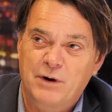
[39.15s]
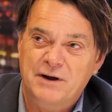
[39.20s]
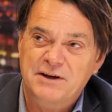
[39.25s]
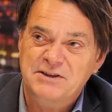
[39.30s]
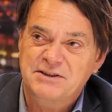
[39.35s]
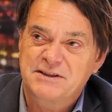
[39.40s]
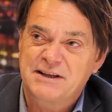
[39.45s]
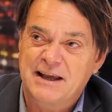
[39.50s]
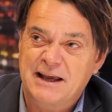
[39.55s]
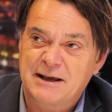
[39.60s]

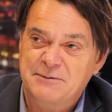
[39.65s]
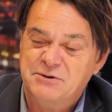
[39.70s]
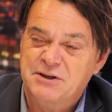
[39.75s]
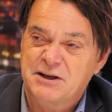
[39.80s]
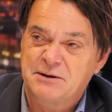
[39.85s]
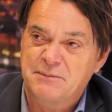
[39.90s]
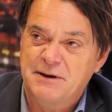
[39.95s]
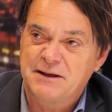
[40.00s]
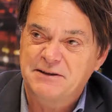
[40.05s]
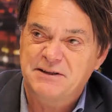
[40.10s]
is the
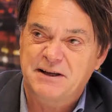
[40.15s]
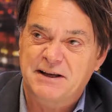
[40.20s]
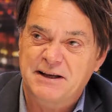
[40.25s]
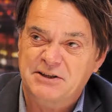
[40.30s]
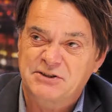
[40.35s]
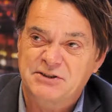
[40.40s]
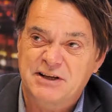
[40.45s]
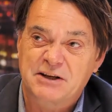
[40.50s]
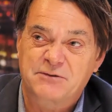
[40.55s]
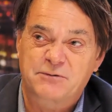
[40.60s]
Amsterdam Internet
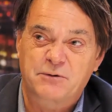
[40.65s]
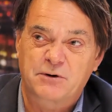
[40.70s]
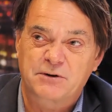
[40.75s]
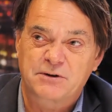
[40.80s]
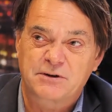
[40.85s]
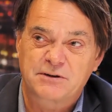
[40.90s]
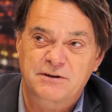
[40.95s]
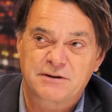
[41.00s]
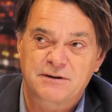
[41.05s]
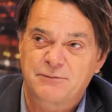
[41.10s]
Exchange for,
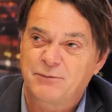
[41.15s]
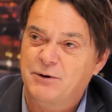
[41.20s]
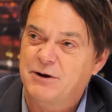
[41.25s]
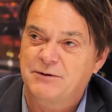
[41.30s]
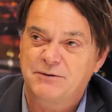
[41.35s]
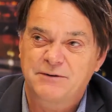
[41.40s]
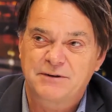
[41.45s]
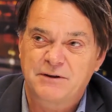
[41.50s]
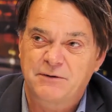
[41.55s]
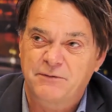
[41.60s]

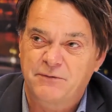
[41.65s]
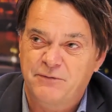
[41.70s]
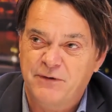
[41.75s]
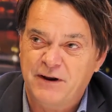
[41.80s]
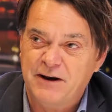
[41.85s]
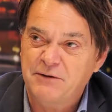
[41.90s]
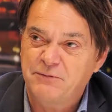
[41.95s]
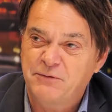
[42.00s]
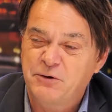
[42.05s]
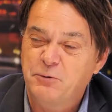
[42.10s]
well, the
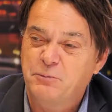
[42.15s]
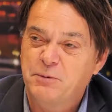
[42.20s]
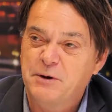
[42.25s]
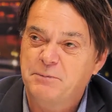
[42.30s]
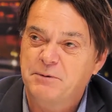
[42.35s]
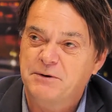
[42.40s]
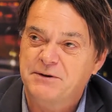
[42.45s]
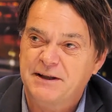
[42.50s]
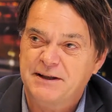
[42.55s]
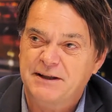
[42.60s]
very few
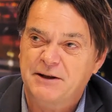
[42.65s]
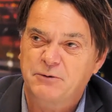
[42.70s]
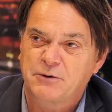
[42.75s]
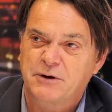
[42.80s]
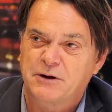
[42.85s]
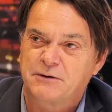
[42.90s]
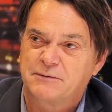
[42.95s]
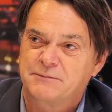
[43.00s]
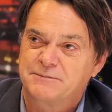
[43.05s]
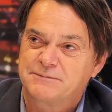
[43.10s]
people that don't know?